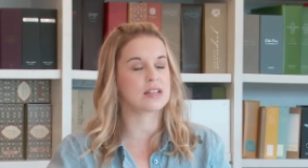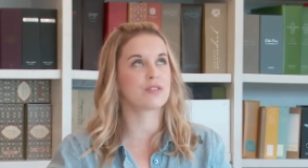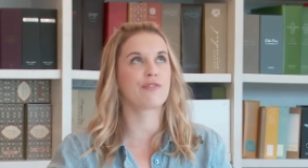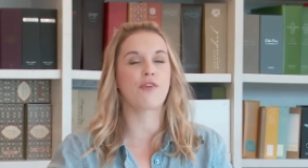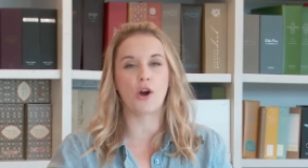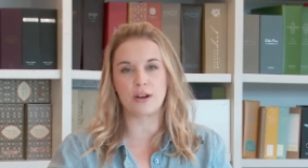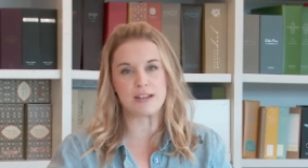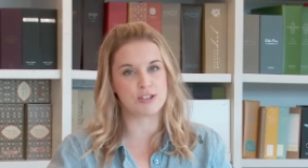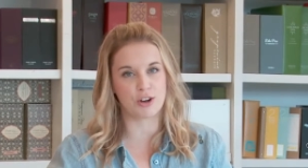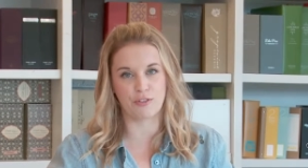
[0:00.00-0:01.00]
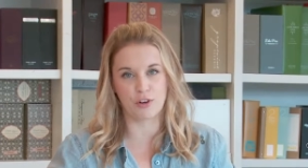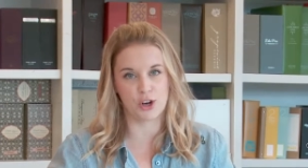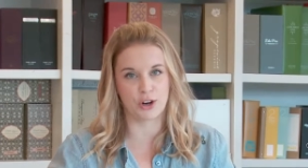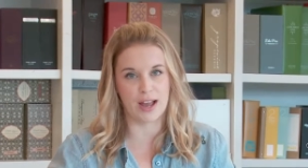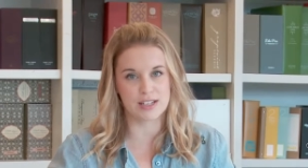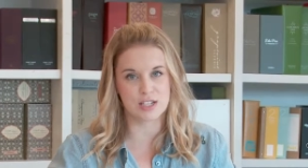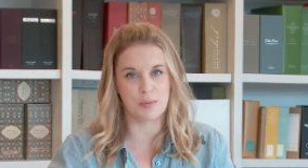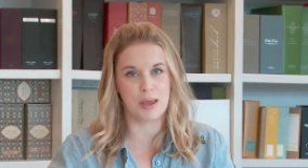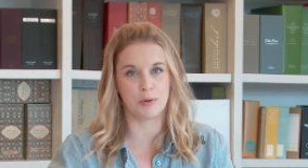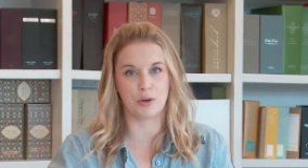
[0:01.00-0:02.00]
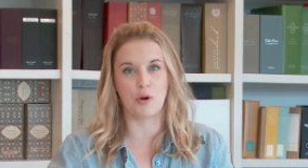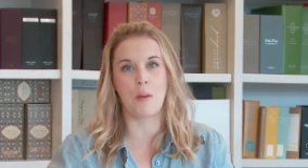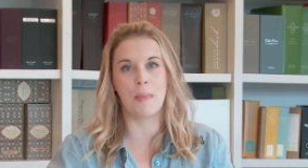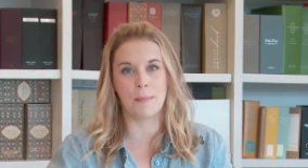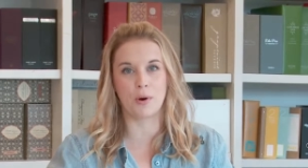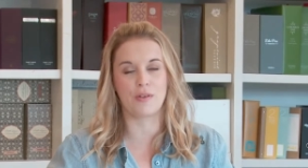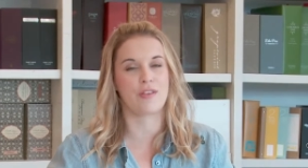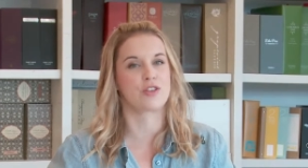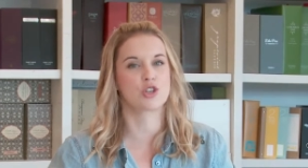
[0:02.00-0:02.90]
it's far easier for your guests to be able to remember that the